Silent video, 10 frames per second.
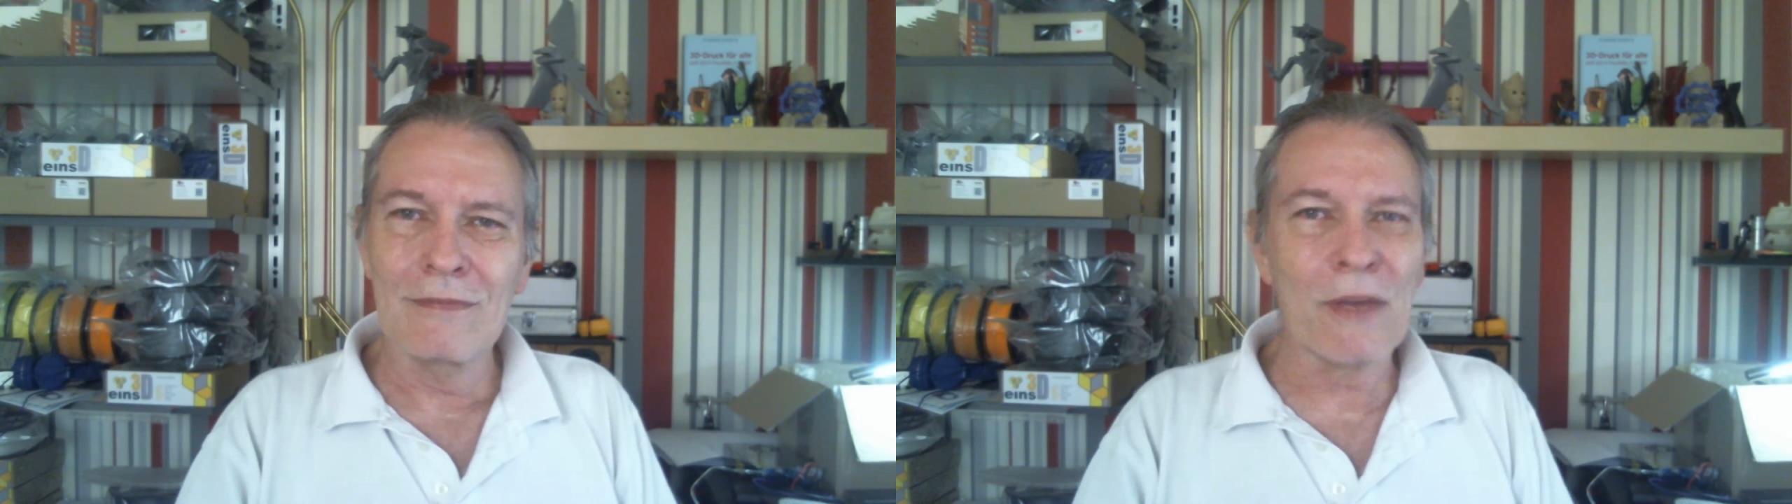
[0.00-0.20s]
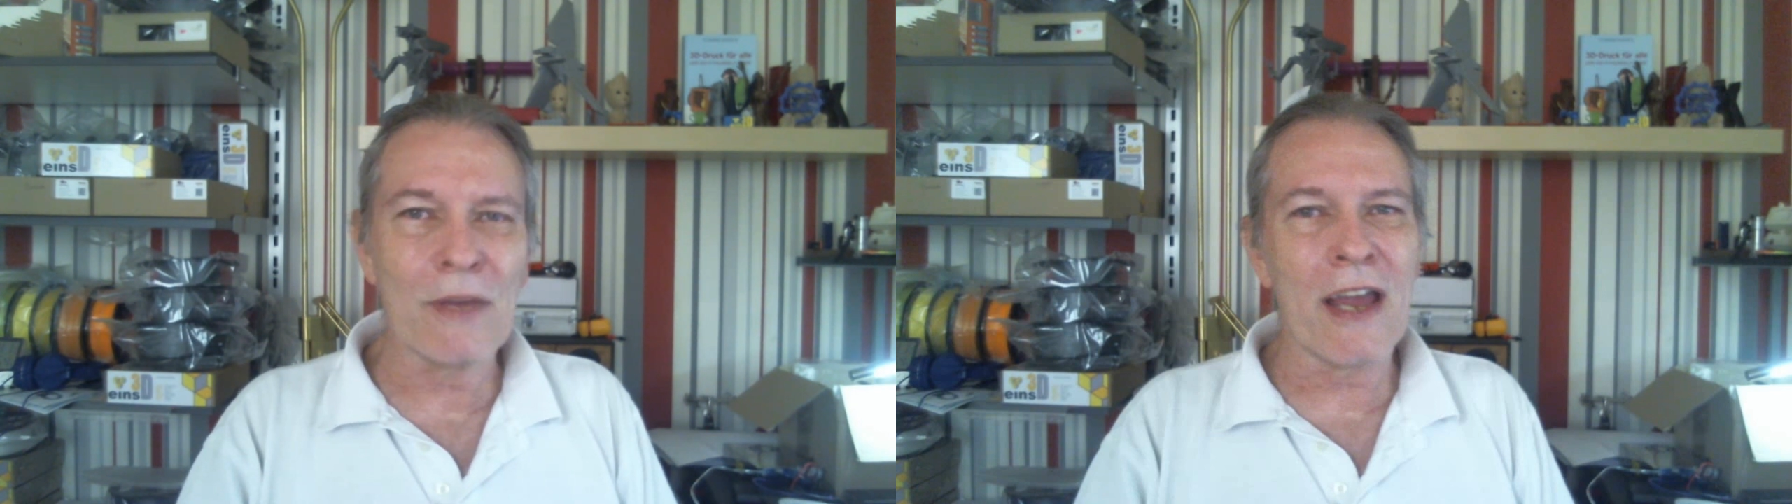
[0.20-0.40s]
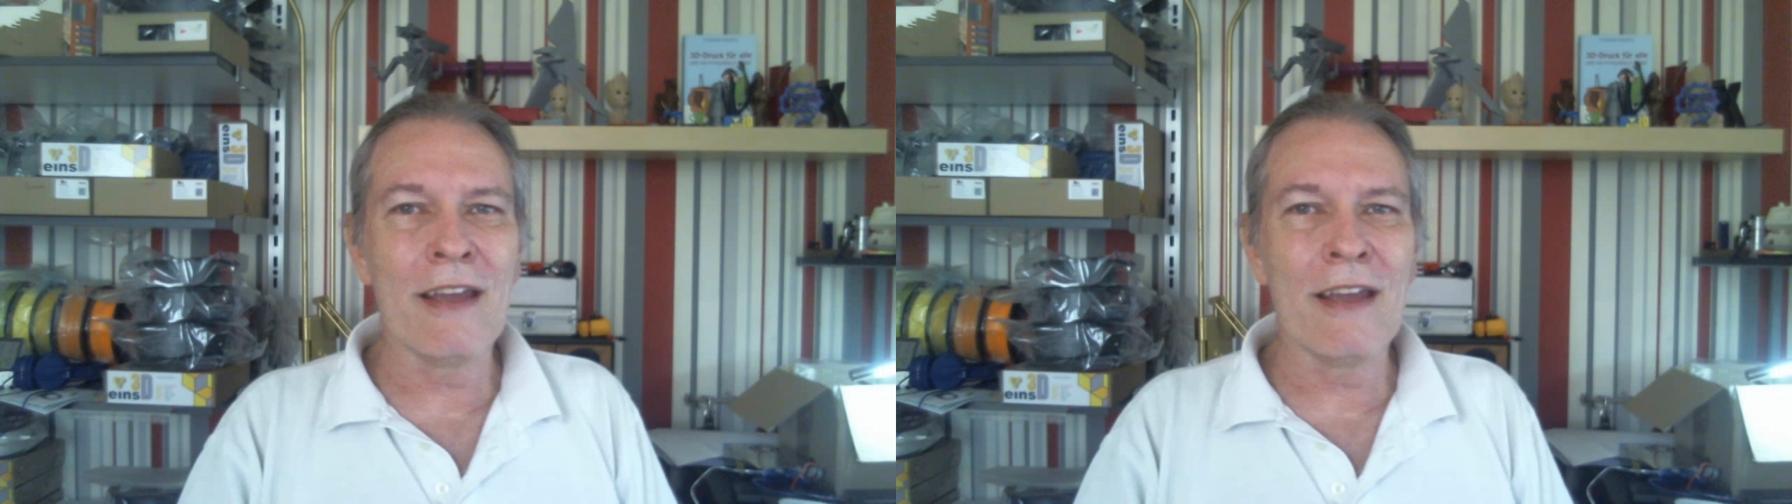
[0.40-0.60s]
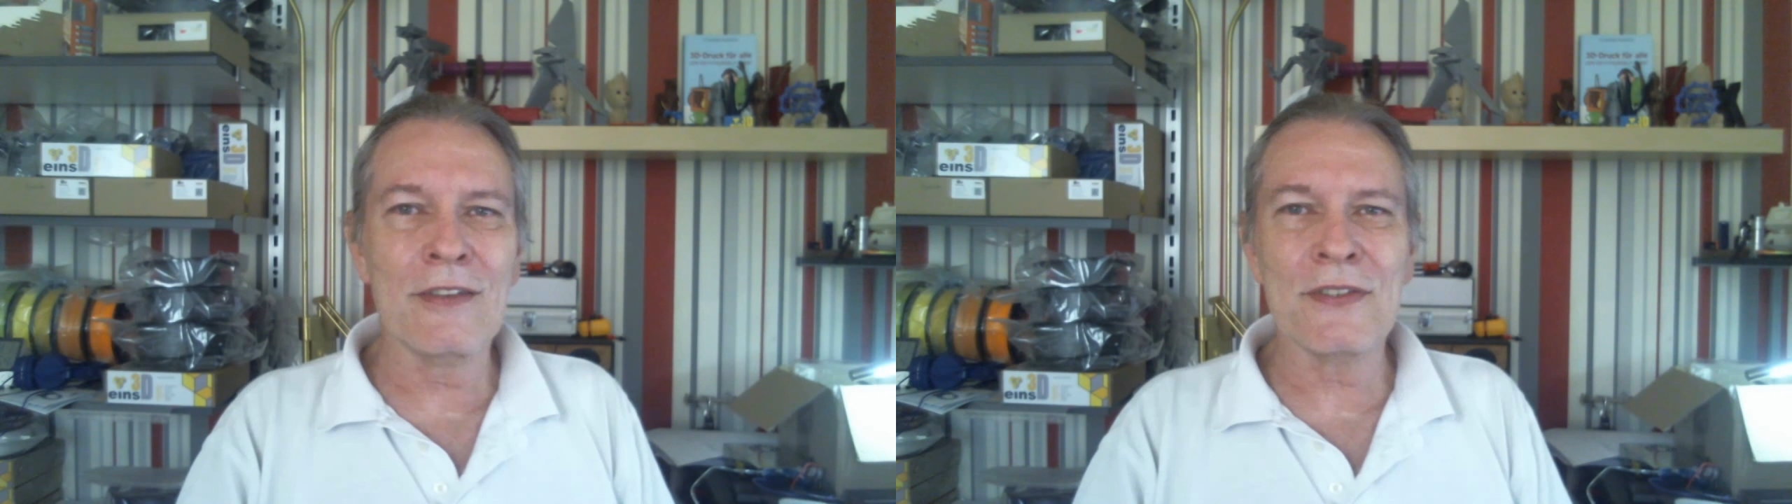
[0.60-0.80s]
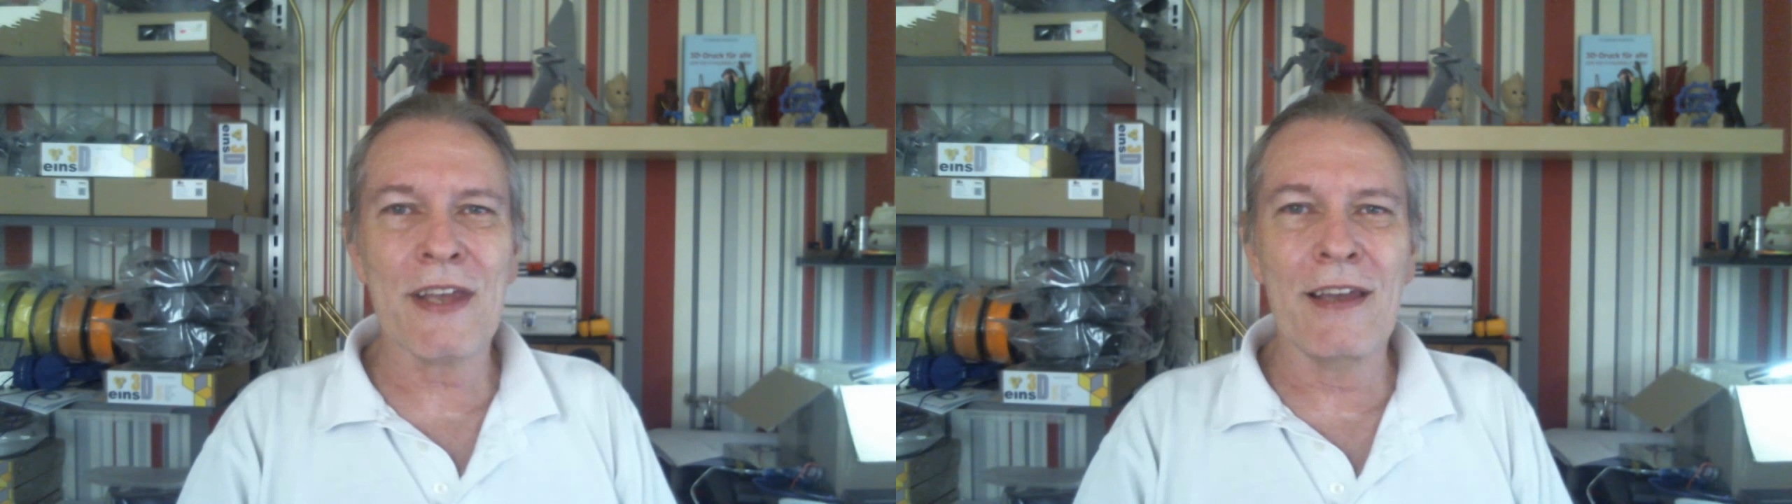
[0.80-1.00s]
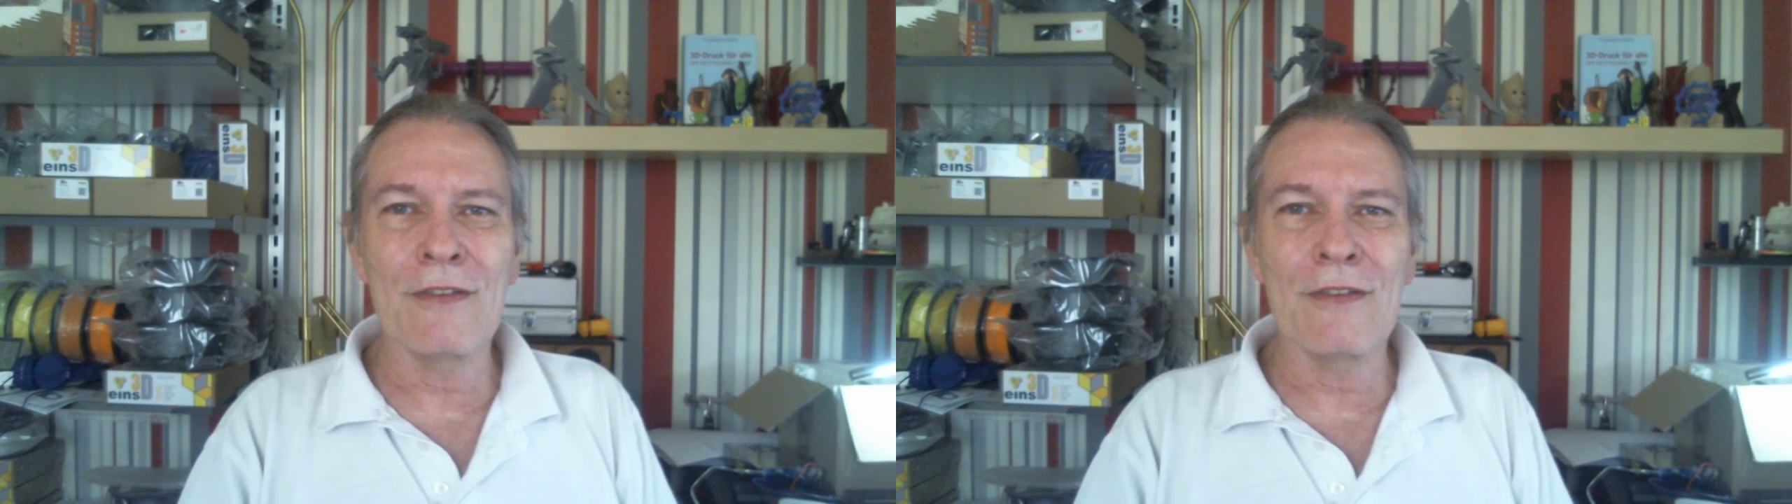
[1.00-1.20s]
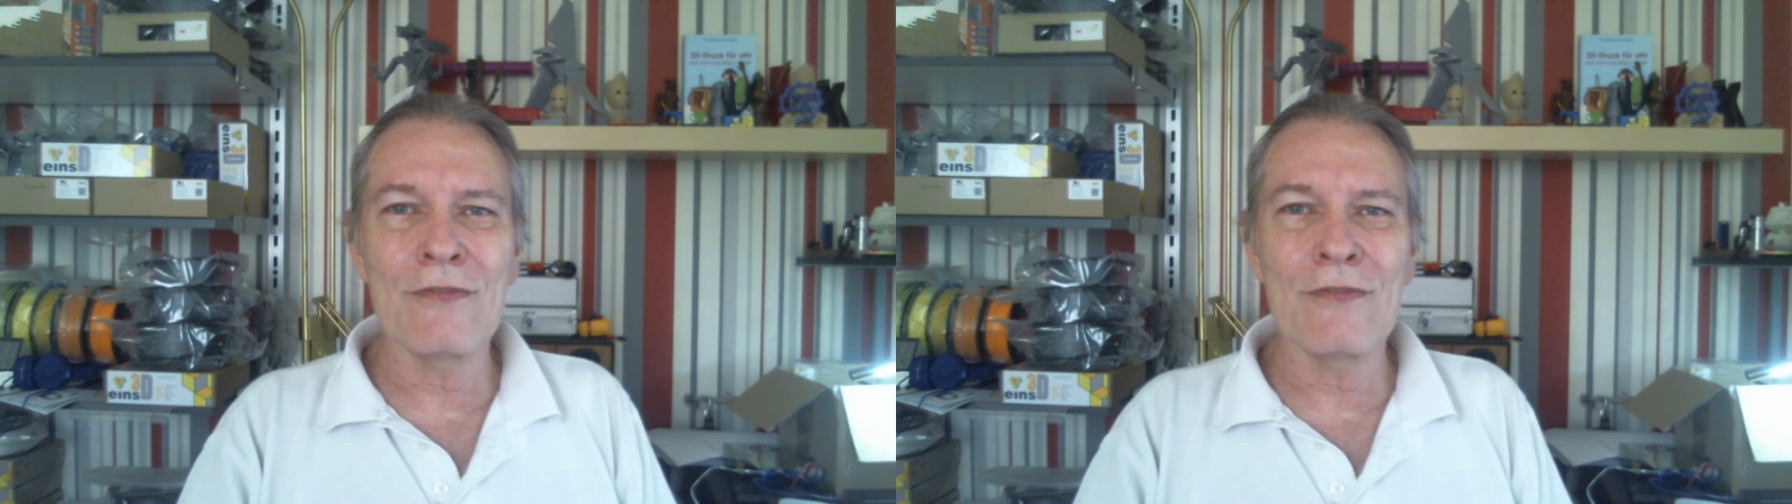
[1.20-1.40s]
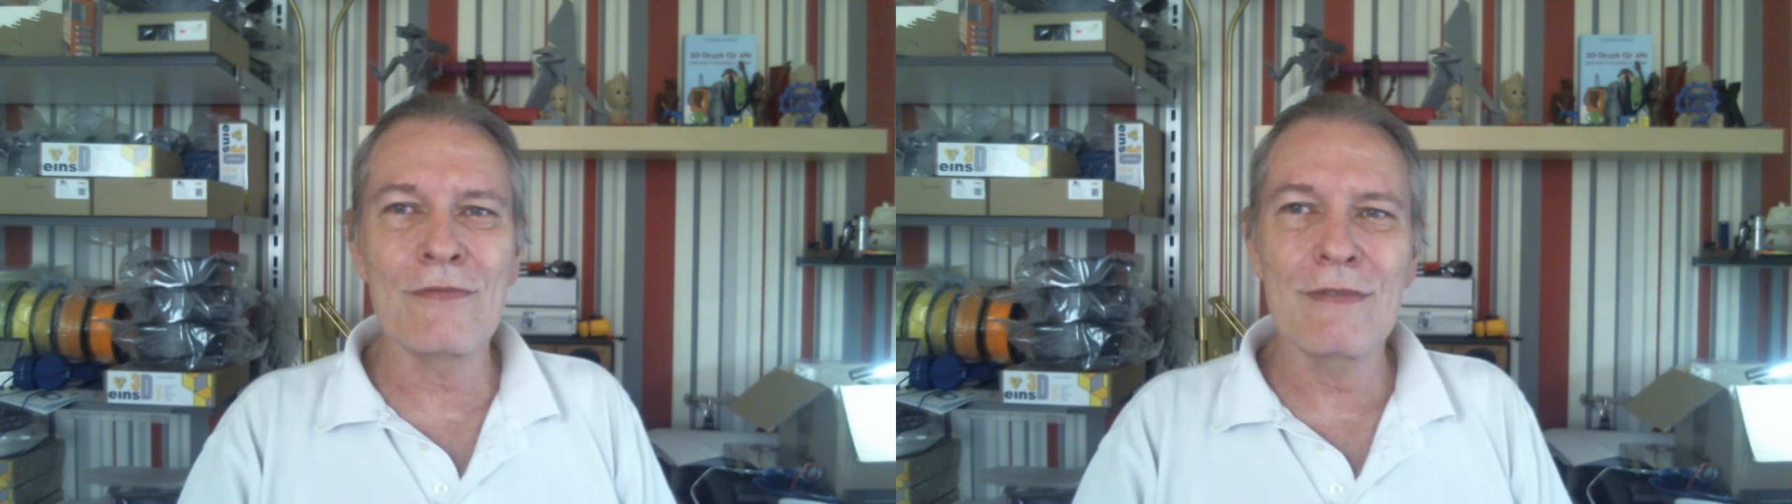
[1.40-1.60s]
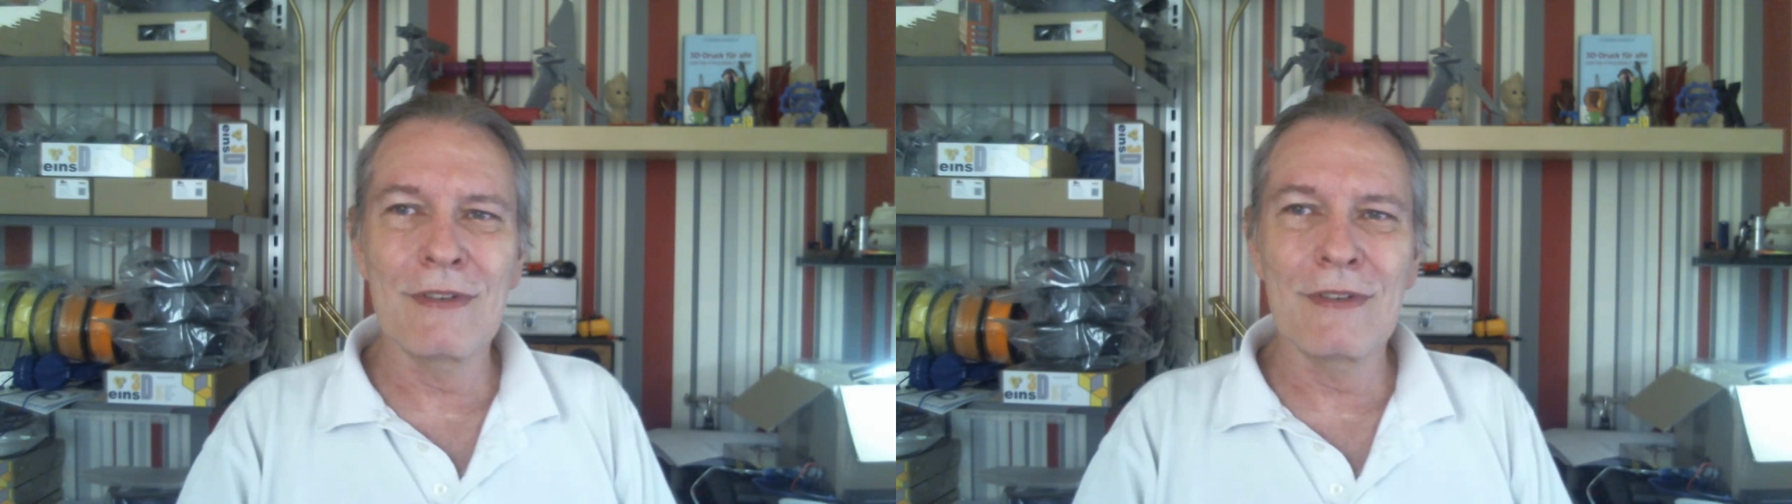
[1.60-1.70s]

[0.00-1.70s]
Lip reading: by to say hello.